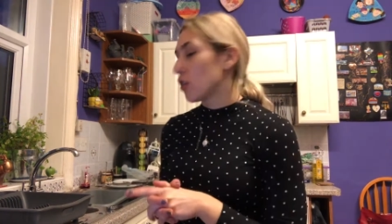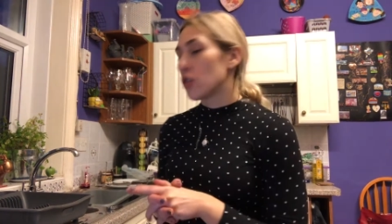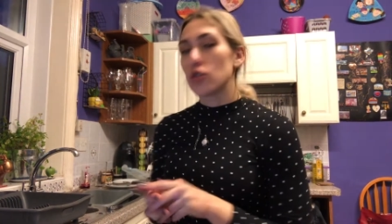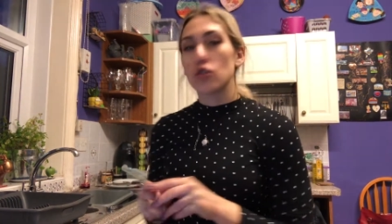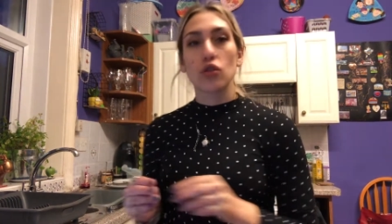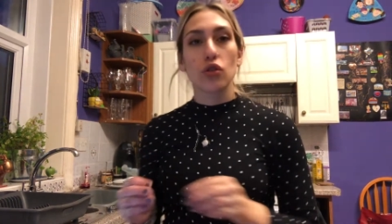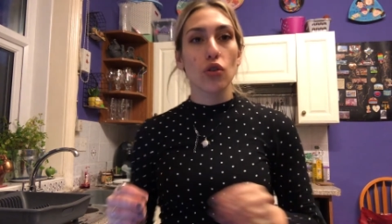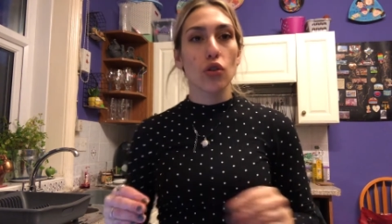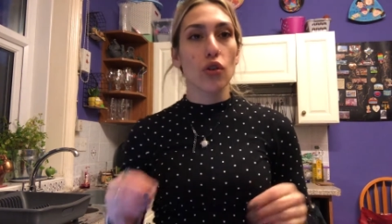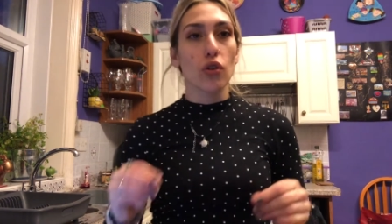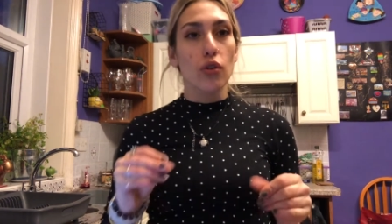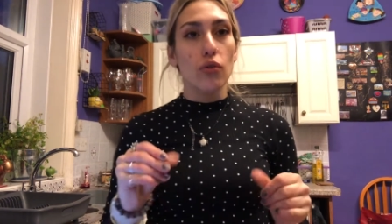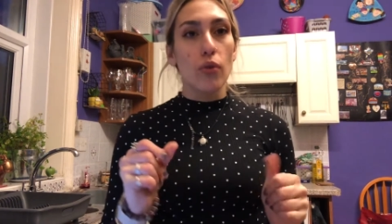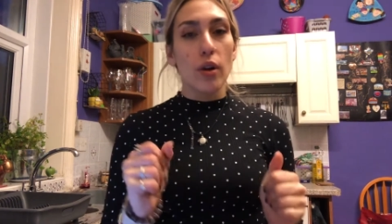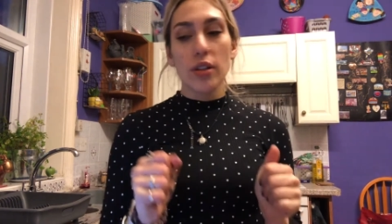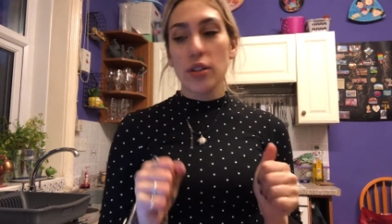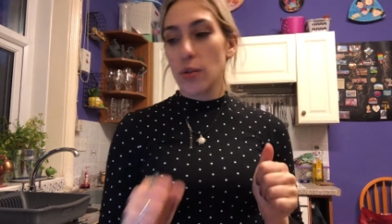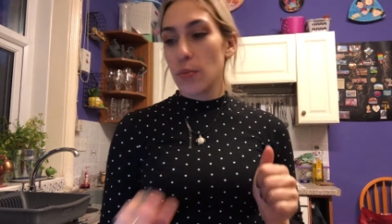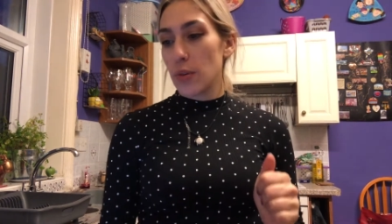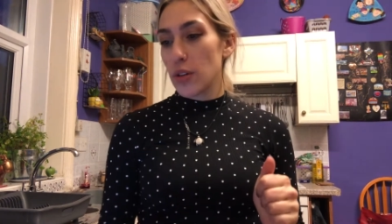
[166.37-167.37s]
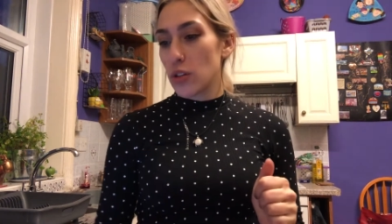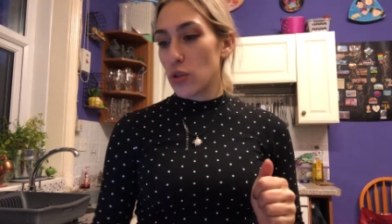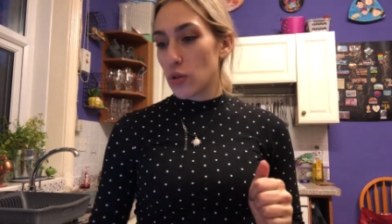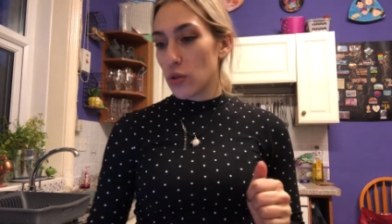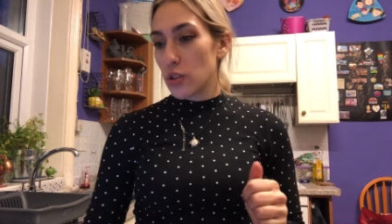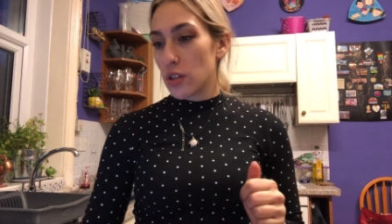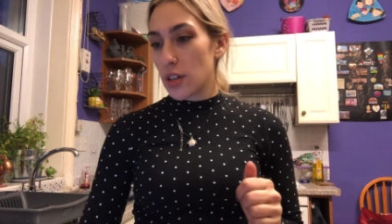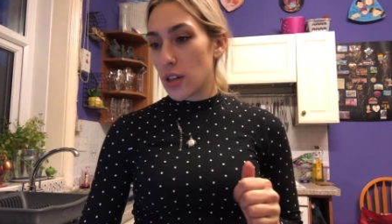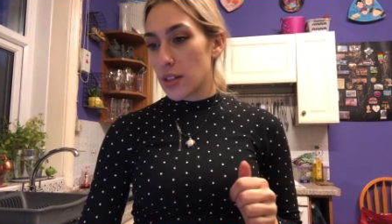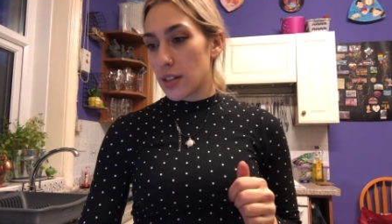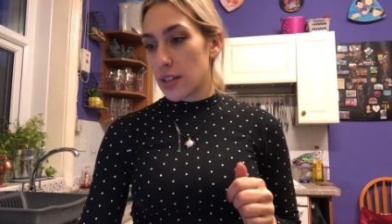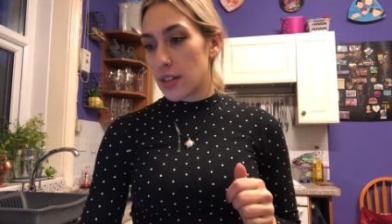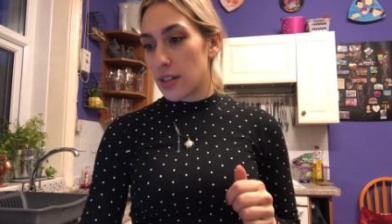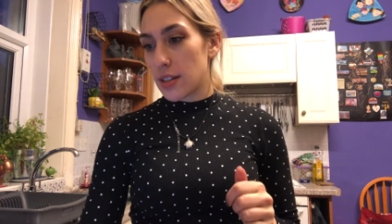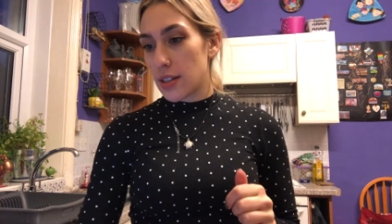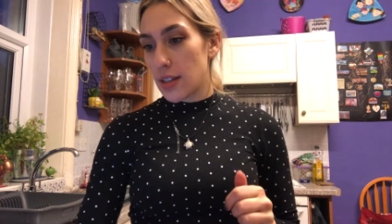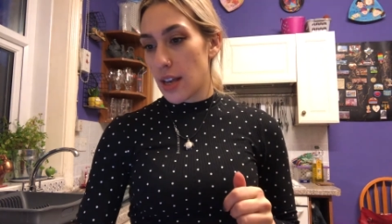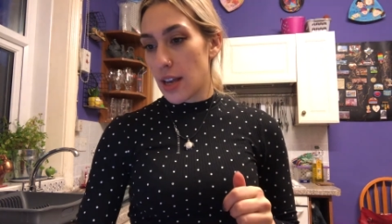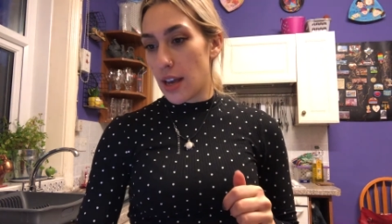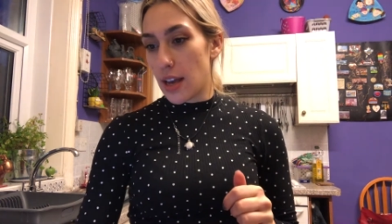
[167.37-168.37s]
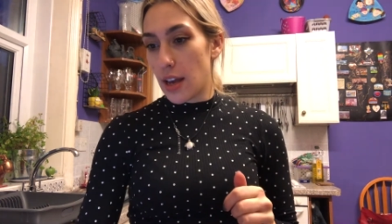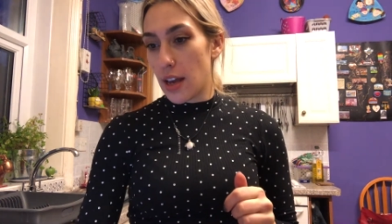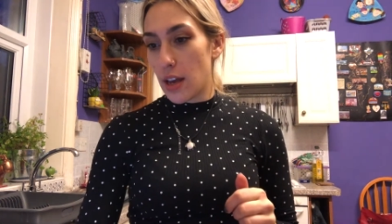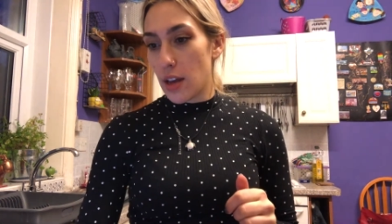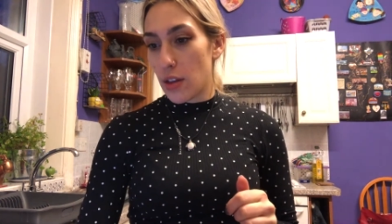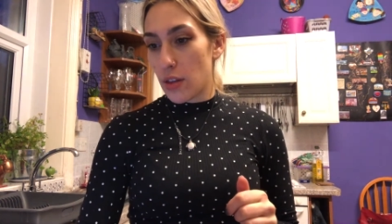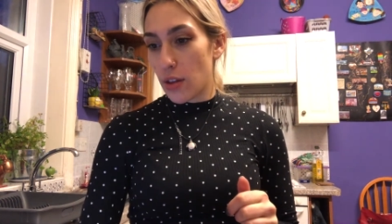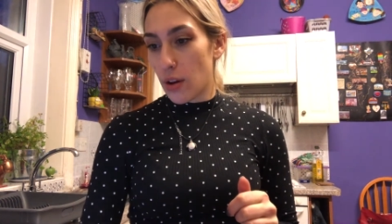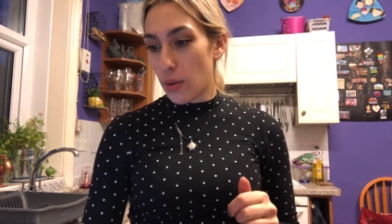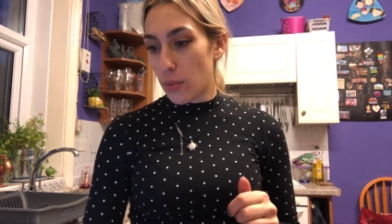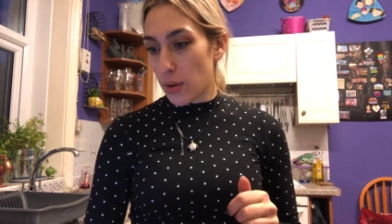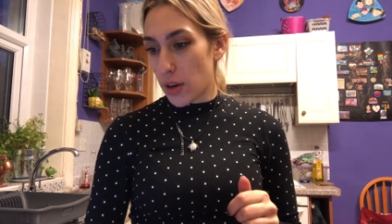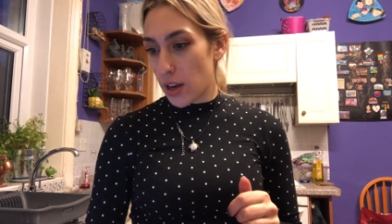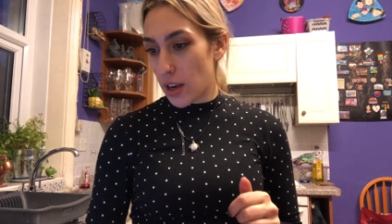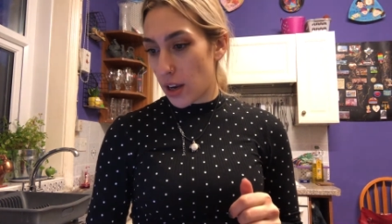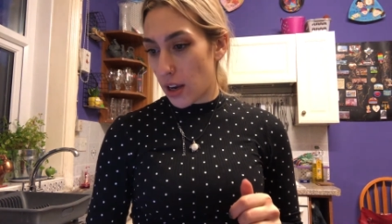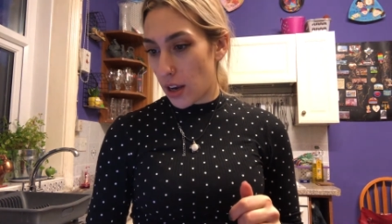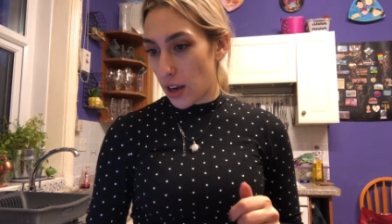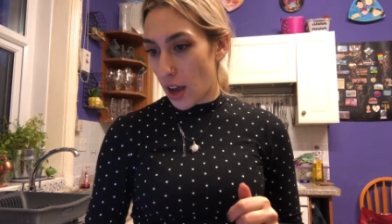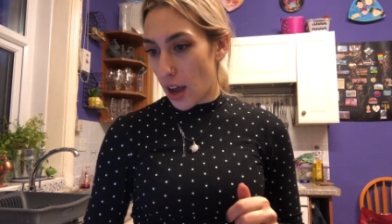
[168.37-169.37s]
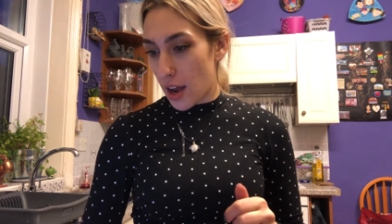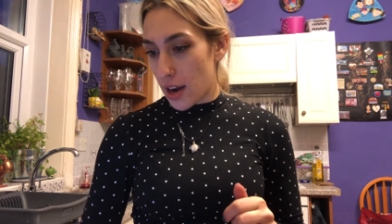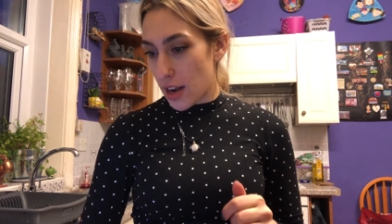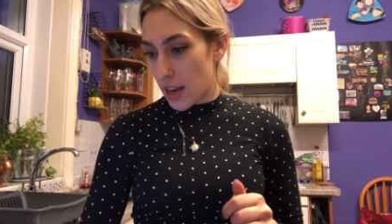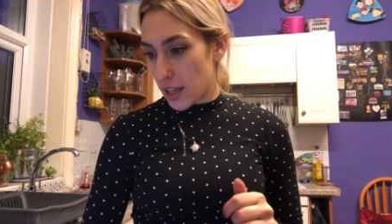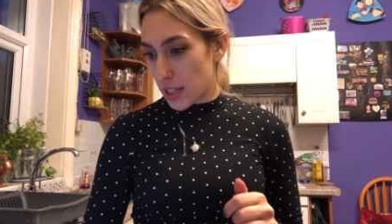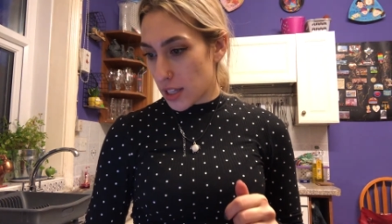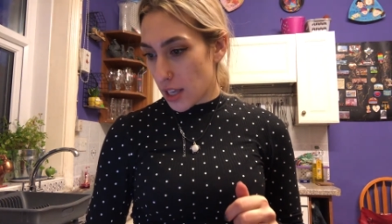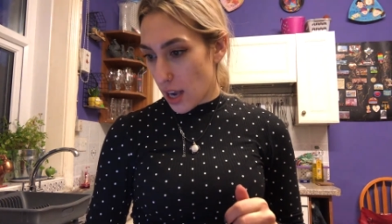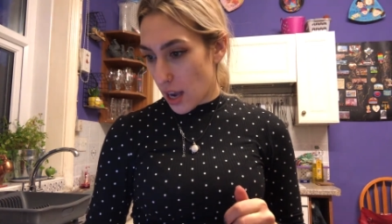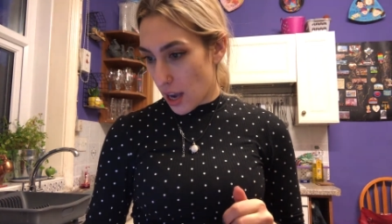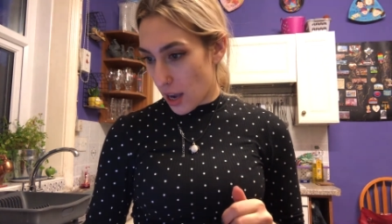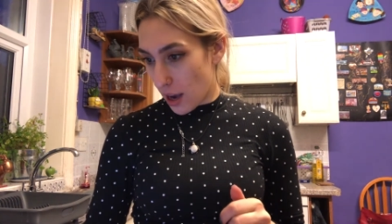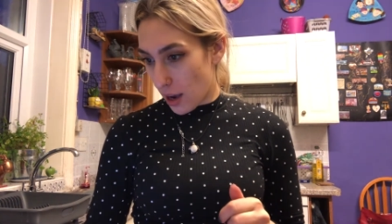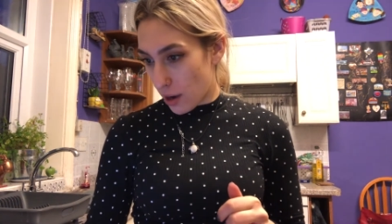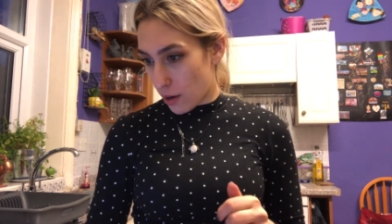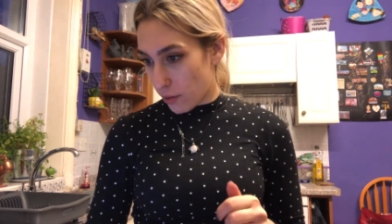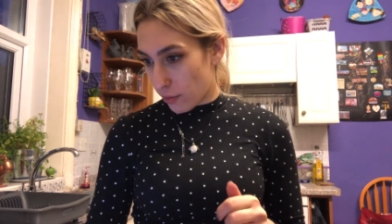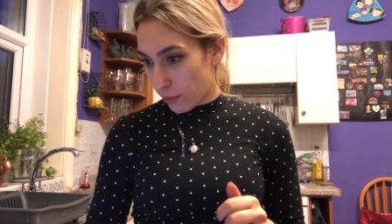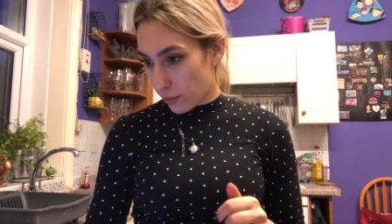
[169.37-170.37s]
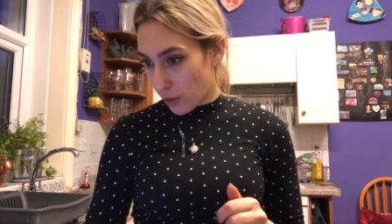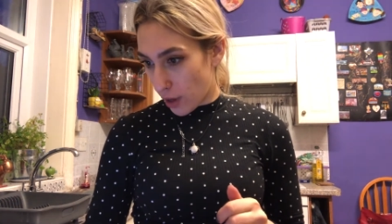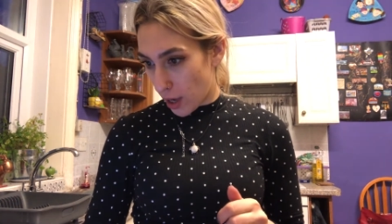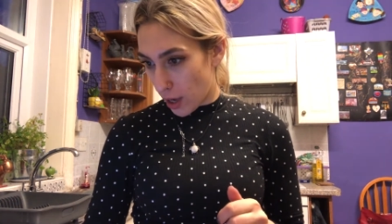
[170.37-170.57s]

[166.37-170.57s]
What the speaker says: So the recipe does say that I need to have